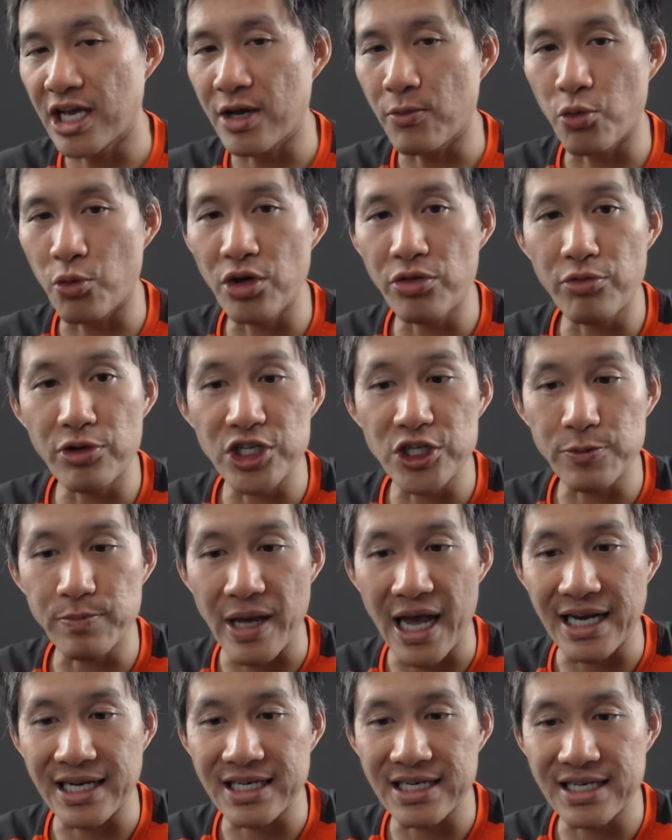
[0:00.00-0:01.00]
with
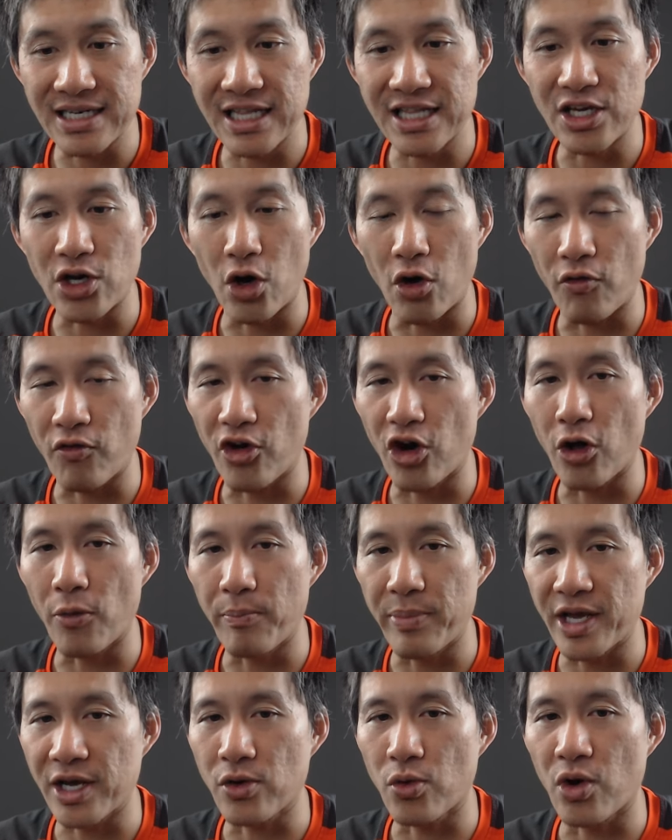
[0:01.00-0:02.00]
respect to the overall
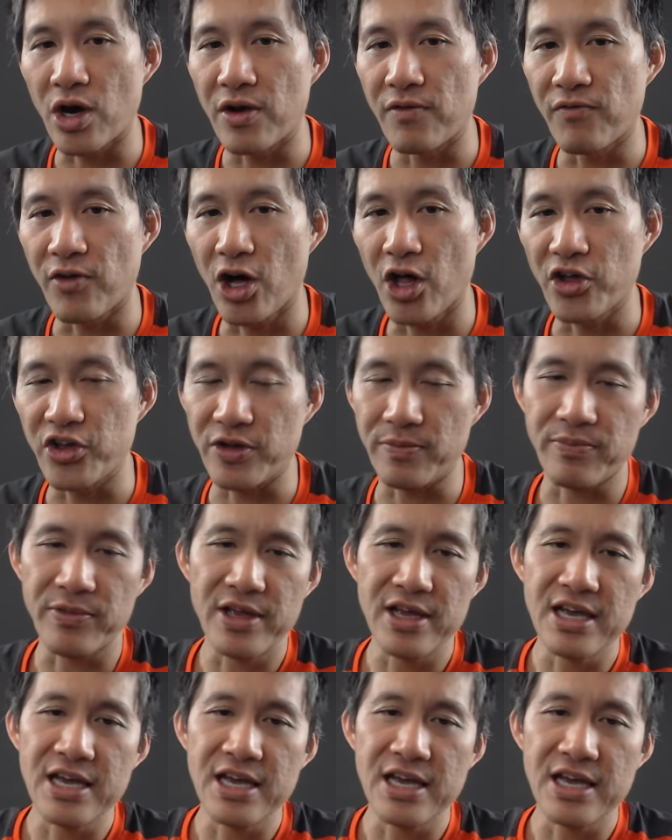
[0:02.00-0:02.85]
Bitcoin volume,